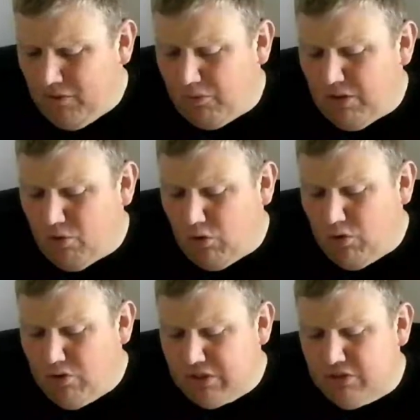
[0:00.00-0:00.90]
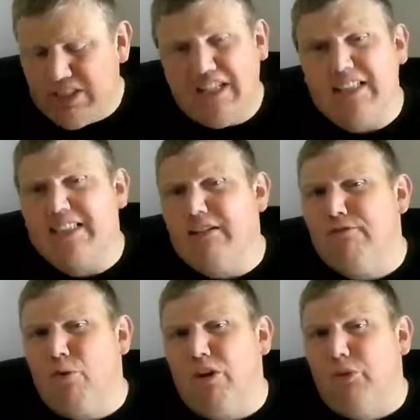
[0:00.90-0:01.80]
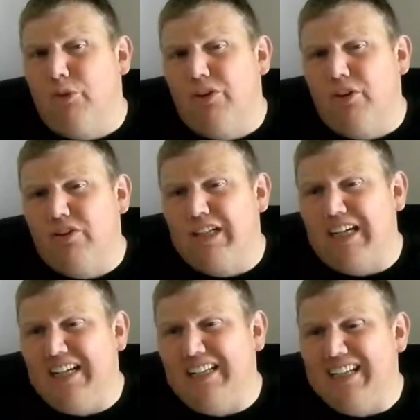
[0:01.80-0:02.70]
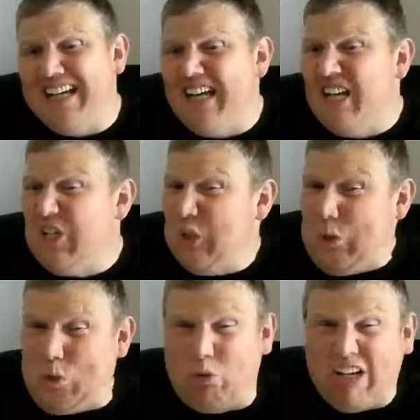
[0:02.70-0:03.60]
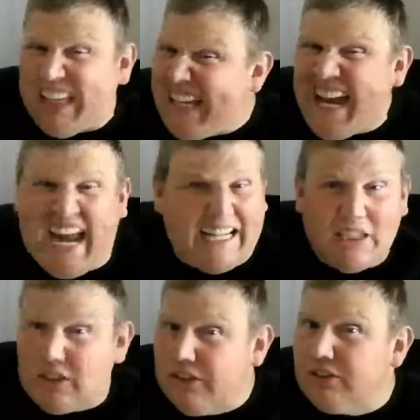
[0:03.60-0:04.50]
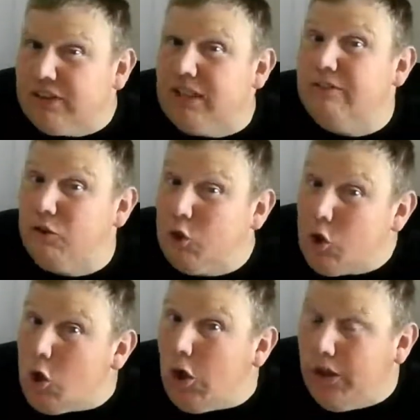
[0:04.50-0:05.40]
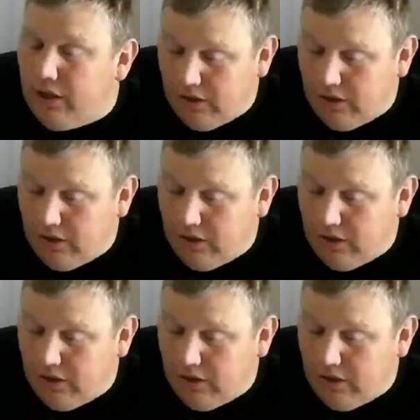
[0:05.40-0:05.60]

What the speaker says: When you lose to Tennessee 43-13, you really can't call yourself good.